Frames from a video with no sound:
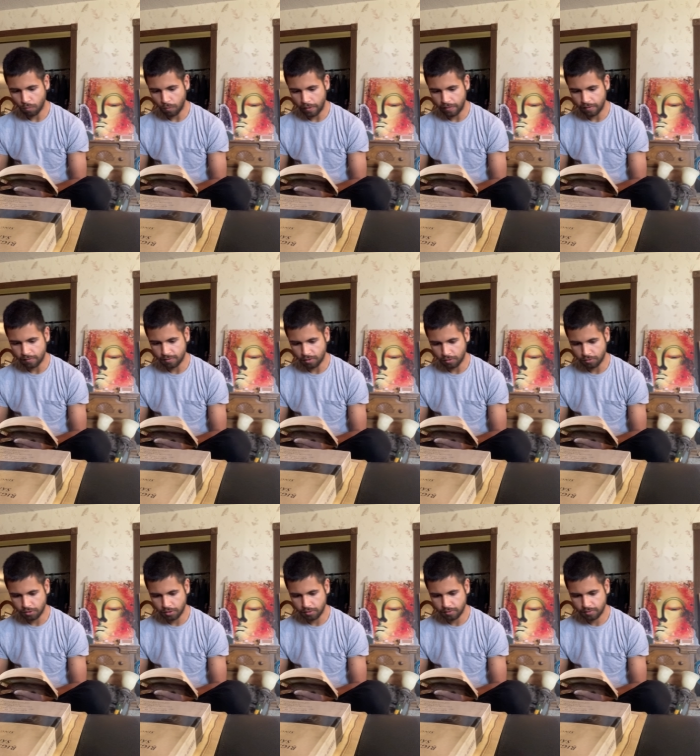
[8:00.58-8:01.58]
when the
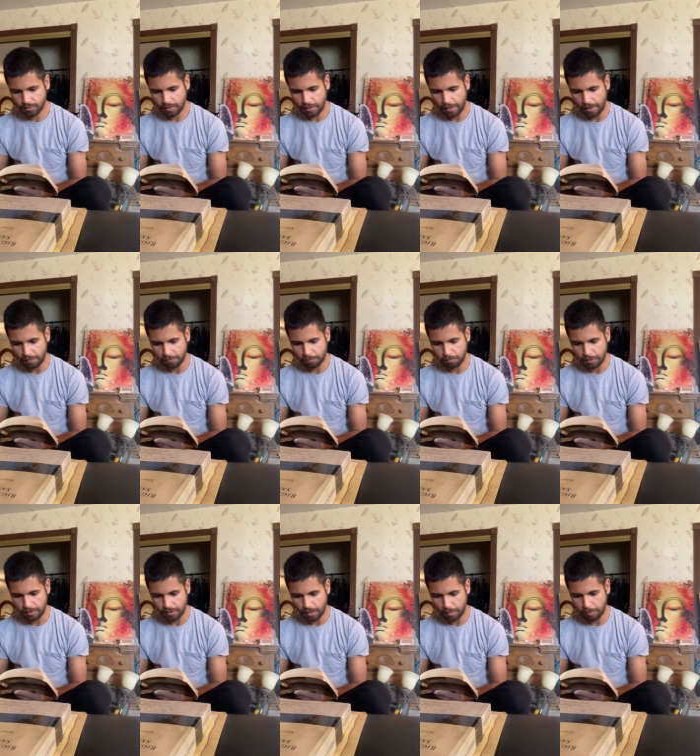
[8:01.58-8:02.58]
soldiers have
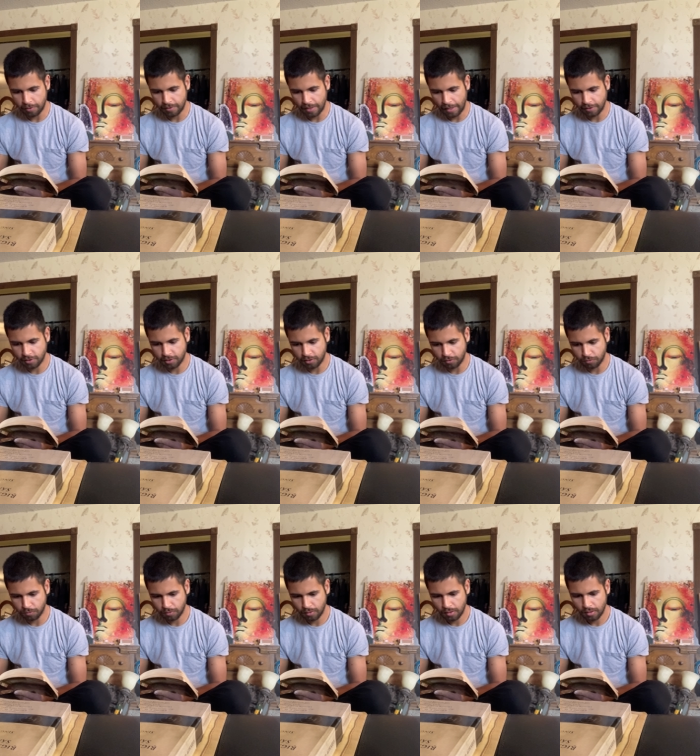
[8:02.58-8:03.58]
become attached to you,
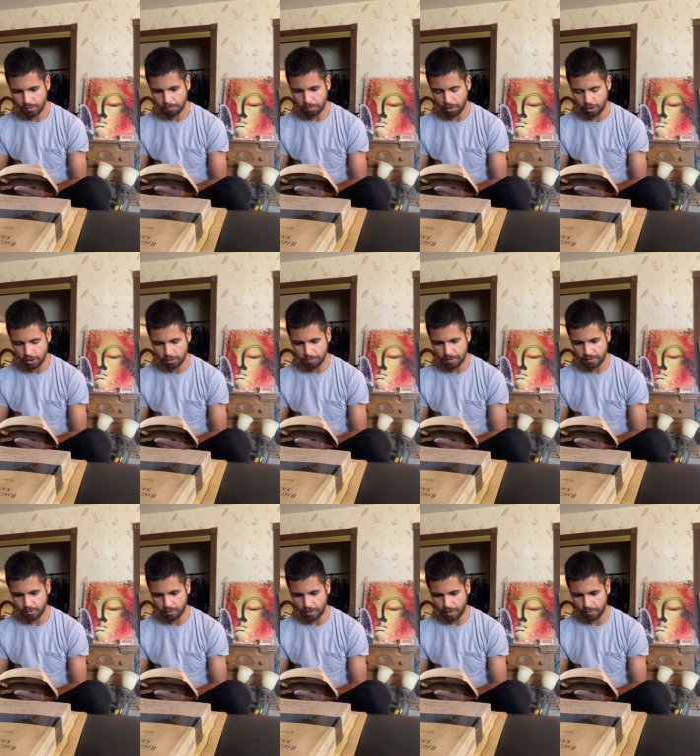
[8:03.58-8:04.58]
punishments
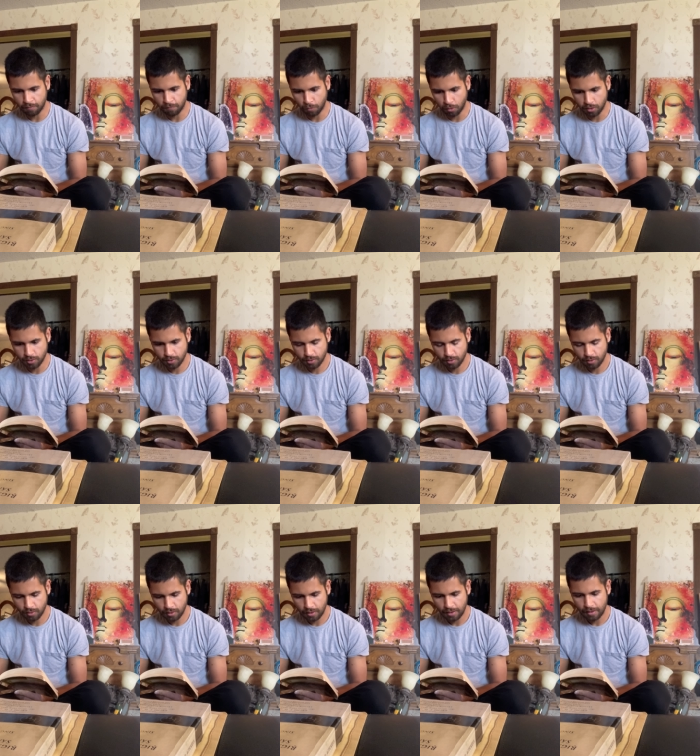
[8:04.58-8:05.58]
are not enforced,
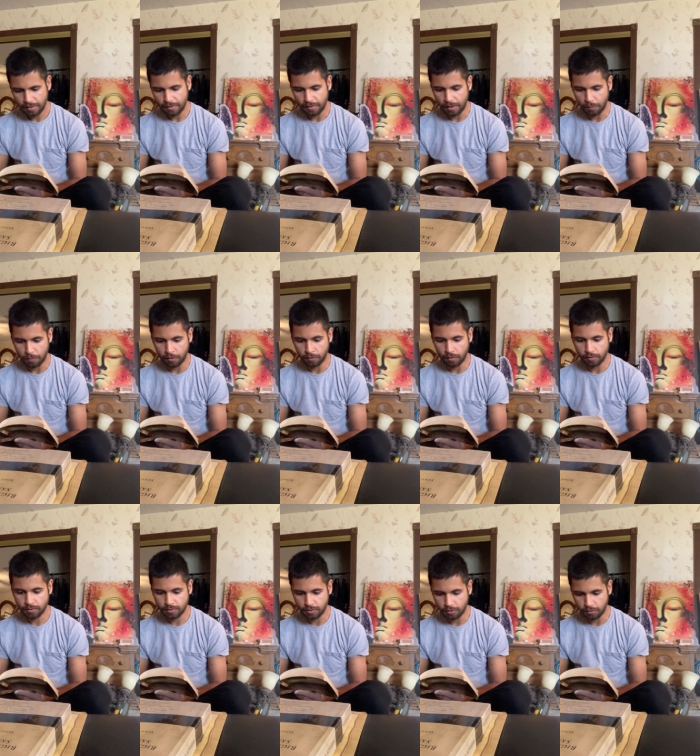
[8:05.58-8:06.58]
they will
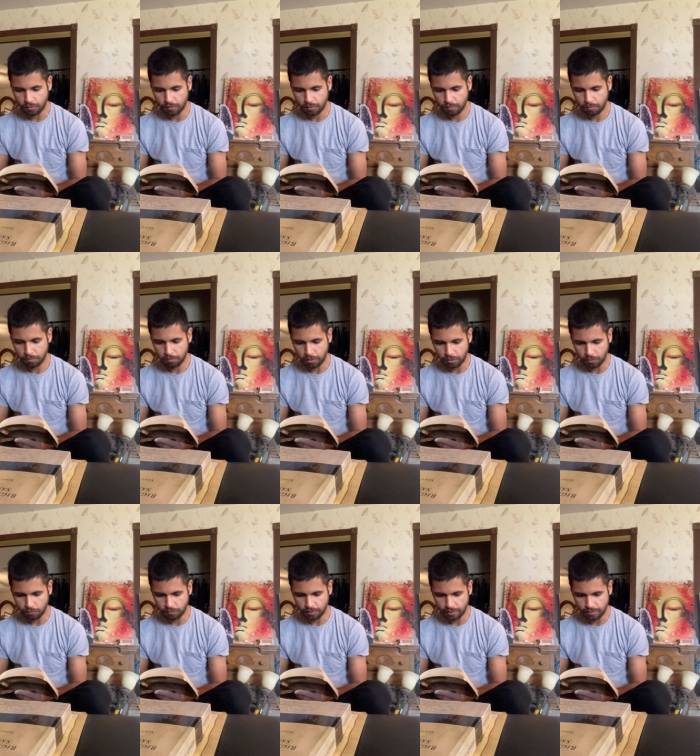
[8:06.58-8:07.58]
still be
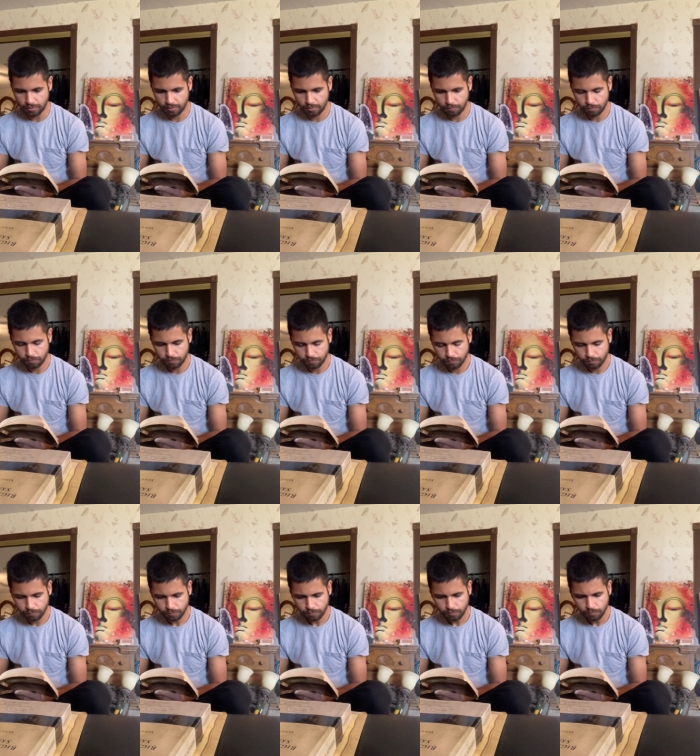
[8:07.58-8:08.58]
useless.
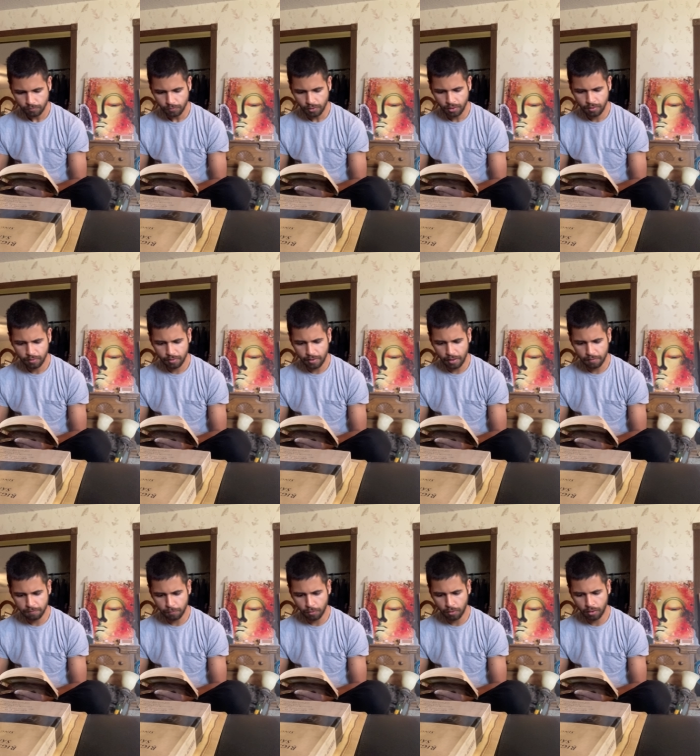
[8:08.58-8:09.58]

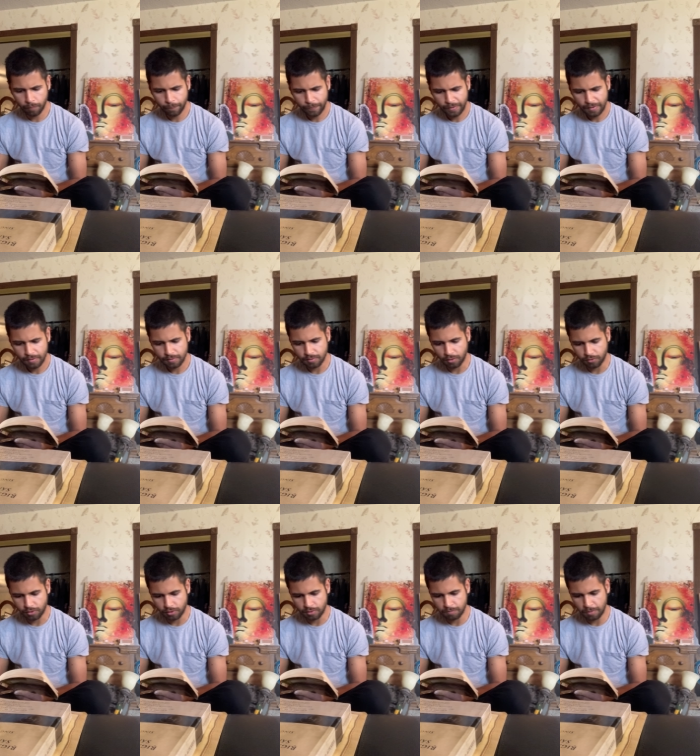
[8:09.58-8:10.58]
Therefore,
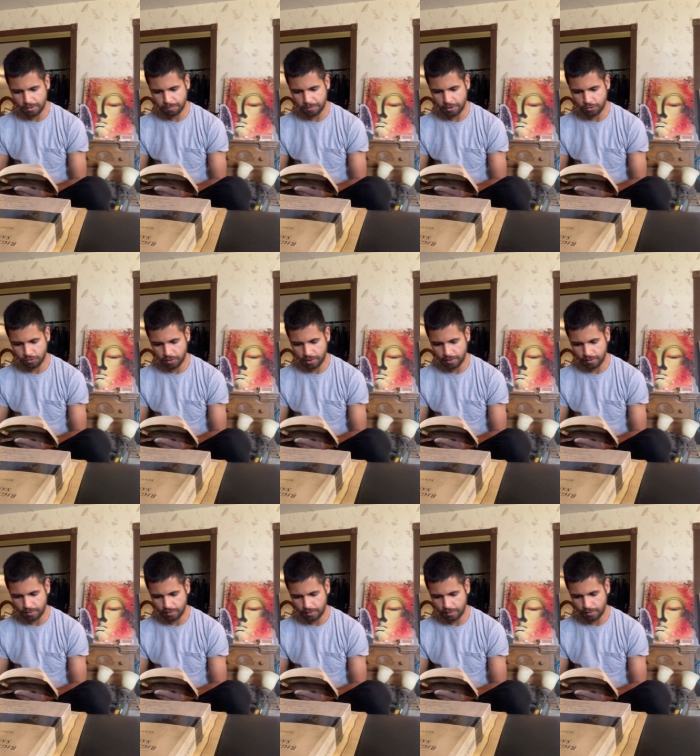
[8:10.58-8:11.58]
soldiers must be
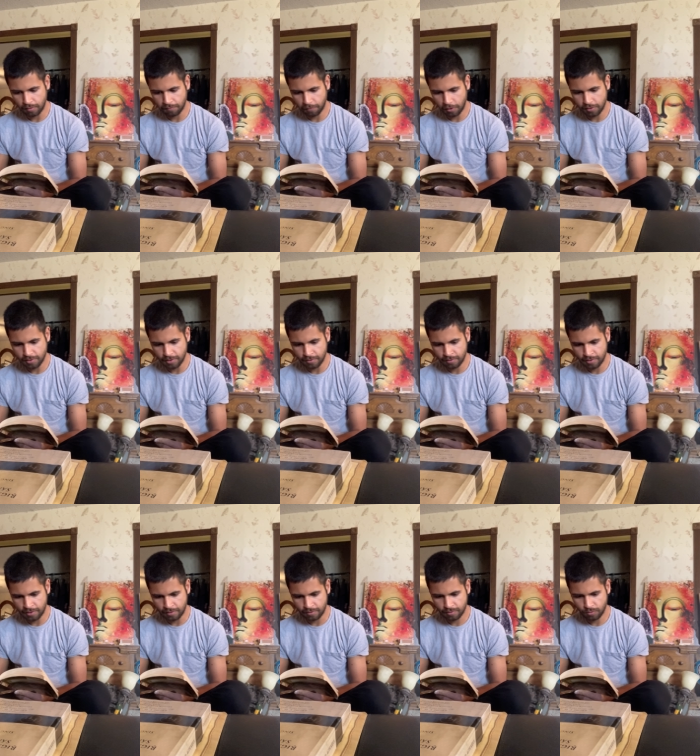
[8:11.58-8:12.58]
treated in the first
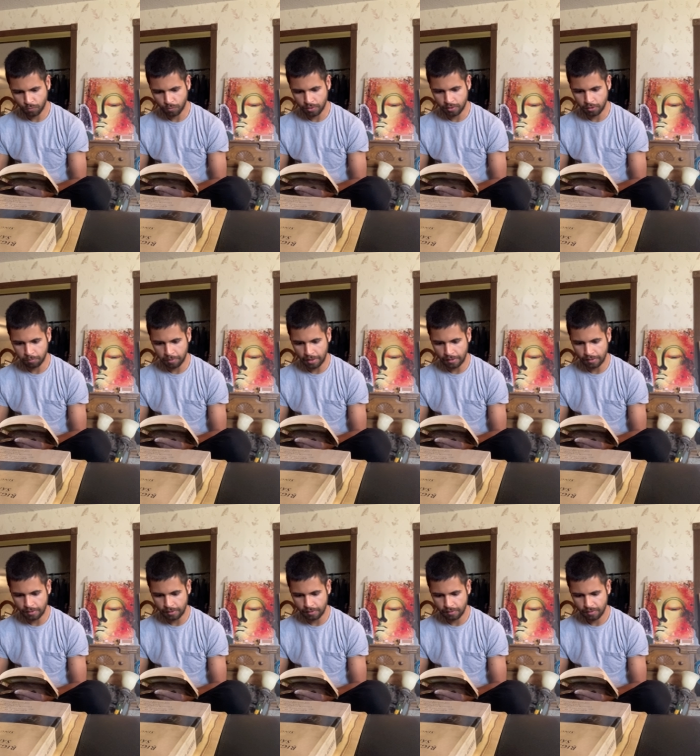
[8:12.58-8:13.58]
instance with
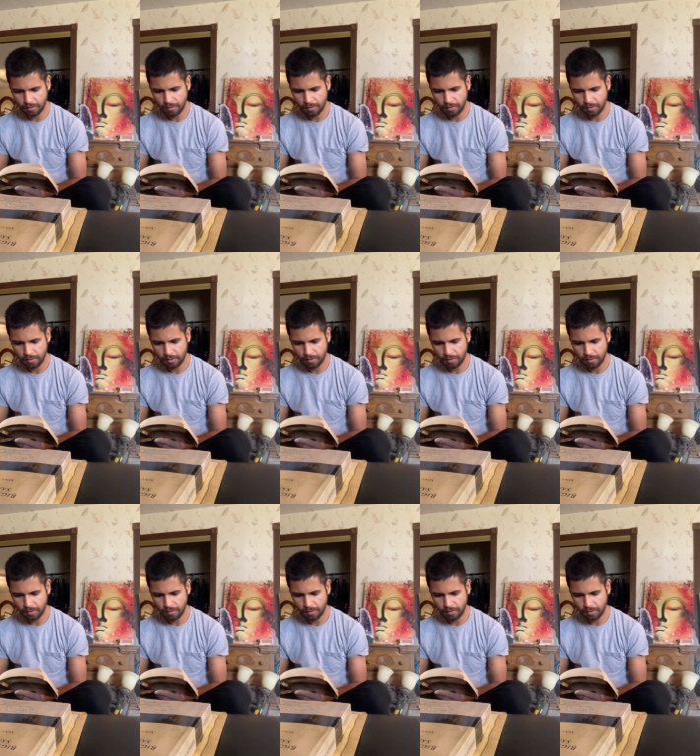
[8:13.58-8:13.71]
humanity,